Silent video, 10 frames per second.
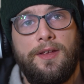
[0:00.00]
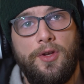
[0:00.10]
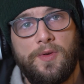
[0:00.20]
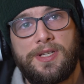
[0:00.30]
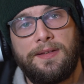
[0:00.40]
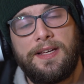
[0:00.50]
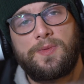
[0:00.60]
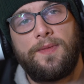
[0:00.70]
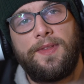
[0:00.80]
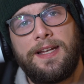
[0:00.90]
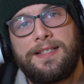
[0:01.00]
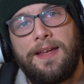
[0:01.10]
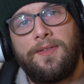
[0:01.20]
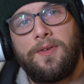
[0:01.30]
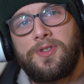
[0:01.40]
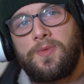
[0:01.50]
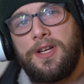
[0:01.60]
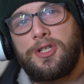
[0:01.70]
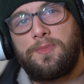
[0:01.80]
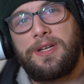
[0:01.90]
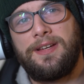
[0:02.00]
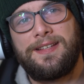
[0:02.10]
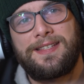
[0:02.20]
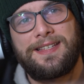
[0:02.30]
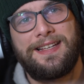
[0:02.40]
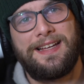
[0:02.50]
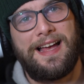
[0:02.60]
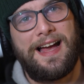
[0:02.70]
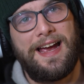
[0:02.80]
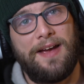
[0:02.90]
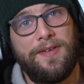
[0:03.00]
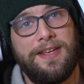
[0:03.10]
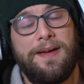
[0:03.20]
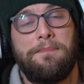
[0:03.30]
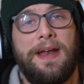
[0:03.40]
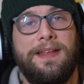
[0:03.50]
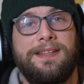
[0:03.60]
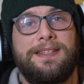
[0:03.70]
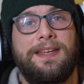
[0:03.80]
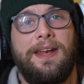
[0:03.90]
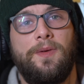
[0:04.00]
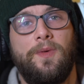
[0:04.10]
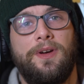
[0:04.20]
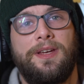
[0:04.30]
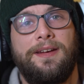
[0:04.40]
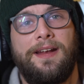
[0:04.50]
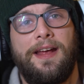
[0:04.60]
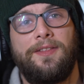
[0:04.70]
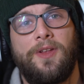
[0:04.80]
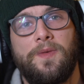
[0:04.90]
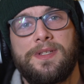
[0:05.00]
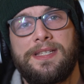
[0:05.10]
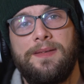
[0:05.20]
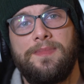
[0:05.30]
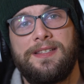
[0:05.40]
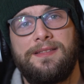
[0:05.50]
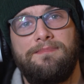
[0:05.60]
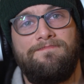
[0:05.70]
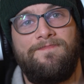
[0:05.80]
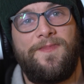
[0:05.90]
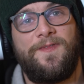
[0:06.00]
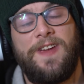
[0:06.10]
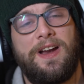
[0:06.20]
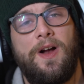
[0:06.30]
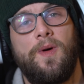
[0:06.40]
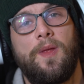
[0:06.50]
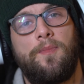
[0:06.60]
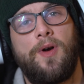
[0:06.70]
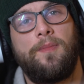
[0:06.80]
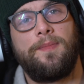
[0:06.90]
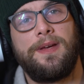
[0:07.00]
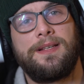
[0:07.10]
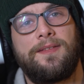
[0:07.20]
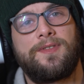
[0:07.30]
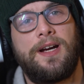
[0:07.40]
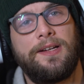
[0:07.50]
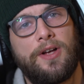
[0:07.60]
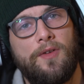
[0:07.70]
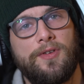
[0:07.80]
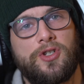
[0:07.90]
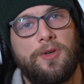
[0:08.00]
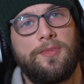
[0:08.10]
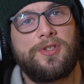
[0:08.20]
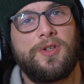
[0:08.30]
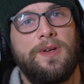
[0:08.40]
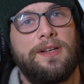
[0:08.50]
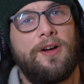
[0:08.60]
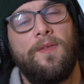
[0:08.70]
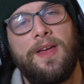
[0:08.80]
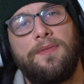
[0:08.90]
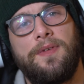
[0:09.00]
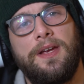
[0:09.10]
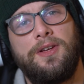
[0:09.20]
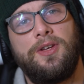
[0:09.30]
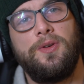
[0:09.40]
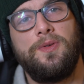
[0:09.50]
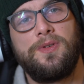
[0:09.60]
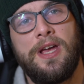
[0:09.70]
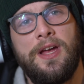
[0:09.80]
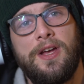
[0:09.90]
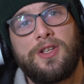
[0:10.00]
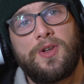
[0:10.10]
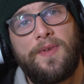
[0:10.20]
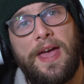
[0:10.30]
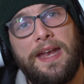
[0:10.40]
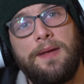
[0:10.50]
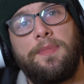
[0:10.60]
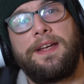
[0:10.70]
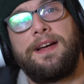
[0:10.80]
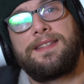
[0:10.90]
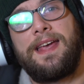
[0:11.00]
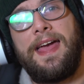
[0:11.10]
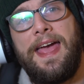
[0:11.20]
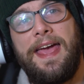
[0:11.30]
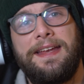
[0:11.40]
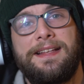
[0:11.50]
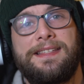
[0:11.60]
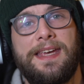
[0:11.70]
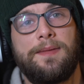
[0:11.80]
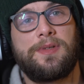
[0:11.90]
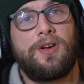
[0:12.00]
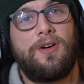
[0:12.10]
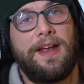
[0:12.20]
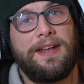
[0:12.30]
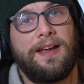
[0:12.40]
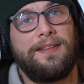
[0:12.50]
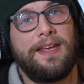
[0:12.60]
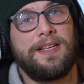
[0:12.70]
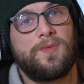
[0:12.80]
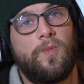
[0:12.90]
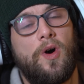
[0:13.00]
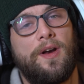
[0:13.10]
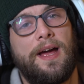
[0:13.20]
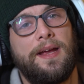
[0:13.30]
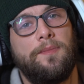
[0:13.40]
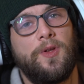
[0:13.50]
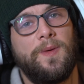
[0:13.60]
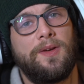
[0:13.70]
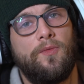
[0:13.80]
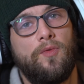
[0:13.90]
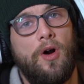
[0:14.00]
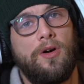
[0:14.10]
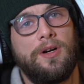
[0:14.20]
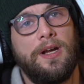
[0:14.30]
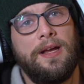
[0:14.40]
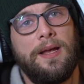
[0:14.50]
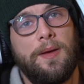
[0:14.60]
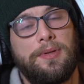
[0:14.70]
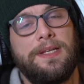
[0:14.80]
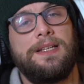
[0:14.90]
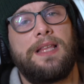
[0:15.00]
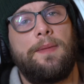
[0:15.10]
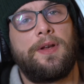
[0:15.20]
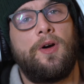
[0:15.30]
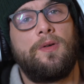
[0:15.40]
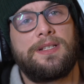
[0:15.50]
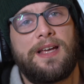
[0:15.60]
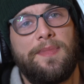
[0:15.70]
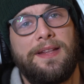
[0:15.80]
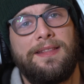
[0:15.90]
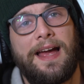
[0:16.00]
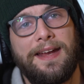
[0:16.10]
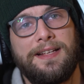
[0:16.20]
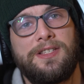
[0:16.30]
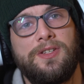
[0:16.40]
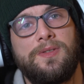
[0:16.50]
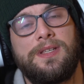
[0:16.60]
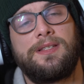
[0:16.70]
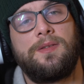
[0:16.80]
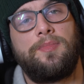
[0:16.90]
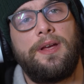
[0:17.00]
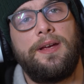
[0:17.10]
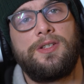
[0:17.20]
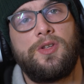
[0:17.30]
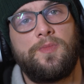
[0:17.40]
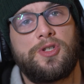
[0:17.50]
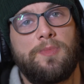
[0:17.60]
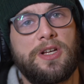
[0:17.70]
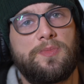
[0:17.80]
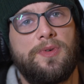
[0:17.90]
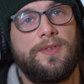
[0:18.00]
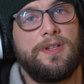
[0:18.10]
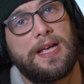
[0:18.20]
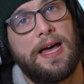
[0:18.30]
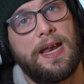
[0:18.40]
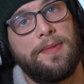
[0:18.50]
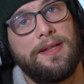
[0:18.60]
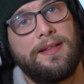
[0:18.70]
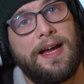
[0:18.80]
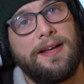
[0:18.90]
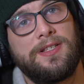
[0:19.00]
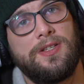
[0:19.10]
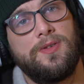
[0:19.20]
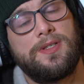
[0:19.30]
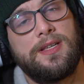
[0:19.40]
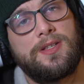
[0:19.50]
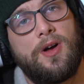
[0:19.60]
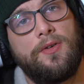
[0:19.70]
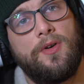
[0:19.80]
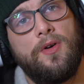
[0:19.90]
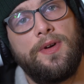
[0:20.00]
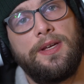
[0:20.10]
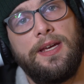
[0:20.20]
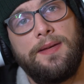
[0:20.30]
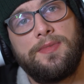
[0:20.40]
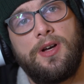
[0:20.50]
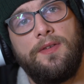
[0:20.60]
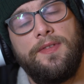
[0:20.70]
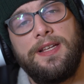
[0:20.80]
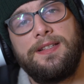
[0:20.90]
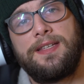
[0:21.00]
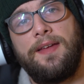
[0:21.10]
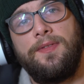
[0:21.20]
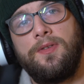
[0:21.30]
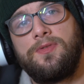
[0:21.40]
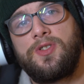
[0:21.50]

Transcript: using this with the Nintendo Switch because I haven't yet managed to get it working. I don't seem to figure out what the problem is. I've tried all the troubleshooting, all the FAQs. So if anybody has any tips or any ideas what I am doing wrong, please let me know because I've been dying to use this to play Super Smash Brothers and I've been dying to use this on other games on the Nintendo